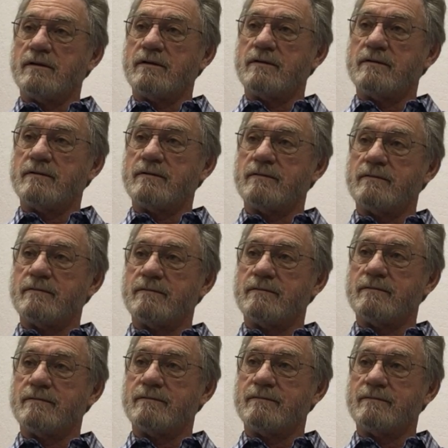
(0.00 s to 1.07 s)
Cold and
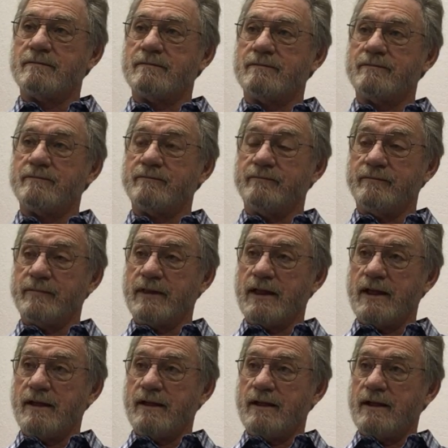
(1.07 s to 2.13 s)
starving,
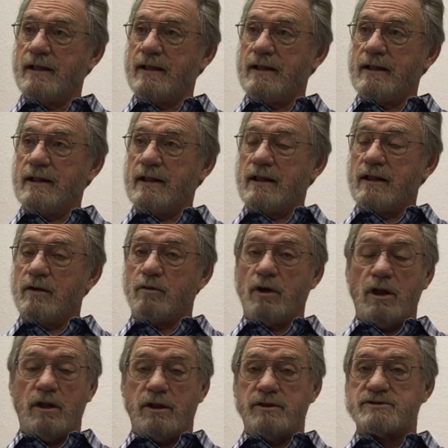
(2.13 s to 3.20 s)
probably.
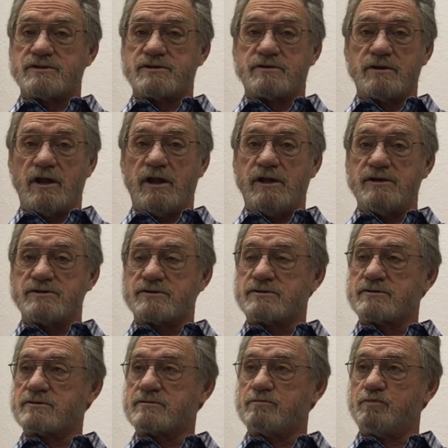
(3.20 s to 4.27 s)
Well, he's and
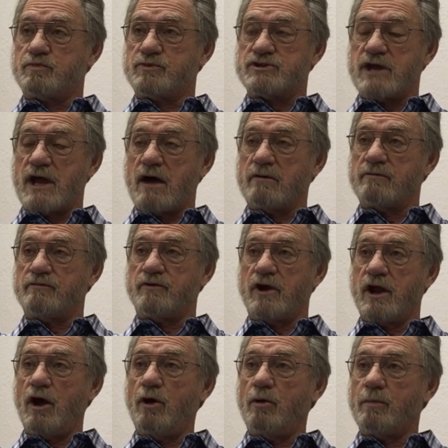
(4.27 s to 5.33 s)
he's shouting for
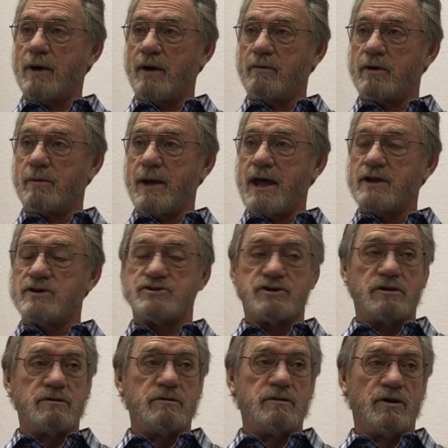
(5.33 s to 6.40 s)
help. I would
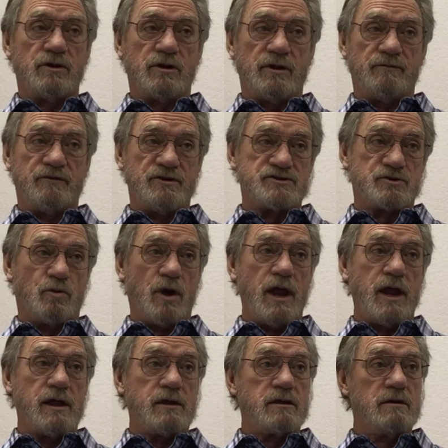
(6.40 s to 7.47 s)
imagine if he's
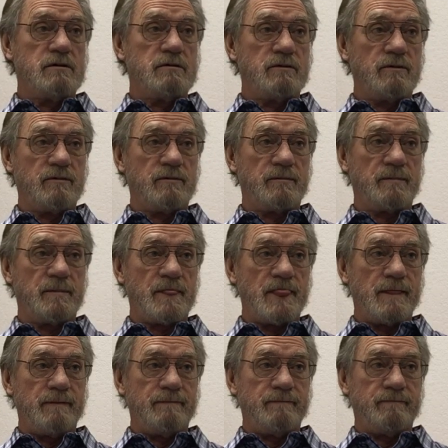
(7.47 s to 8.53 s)
awake.
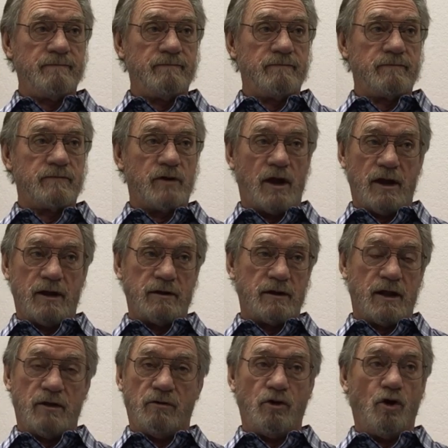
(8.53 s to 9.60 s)
Right?
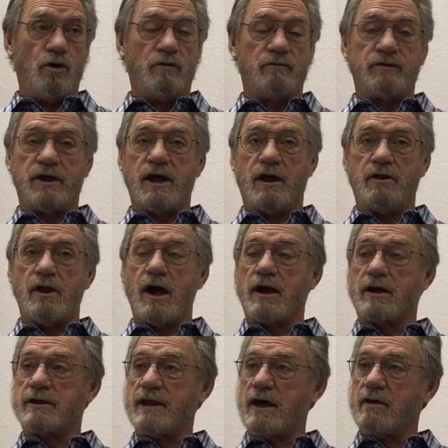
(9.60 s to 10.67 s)
I don't know if he got
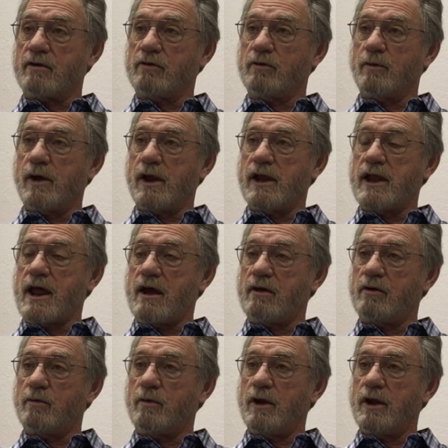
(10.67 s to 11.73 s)
knocked out on the way
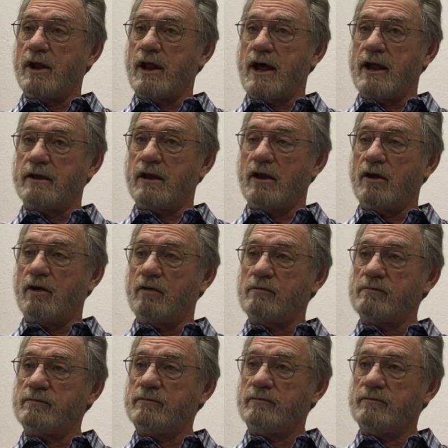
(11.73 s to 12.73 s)
down or whatnot. You know.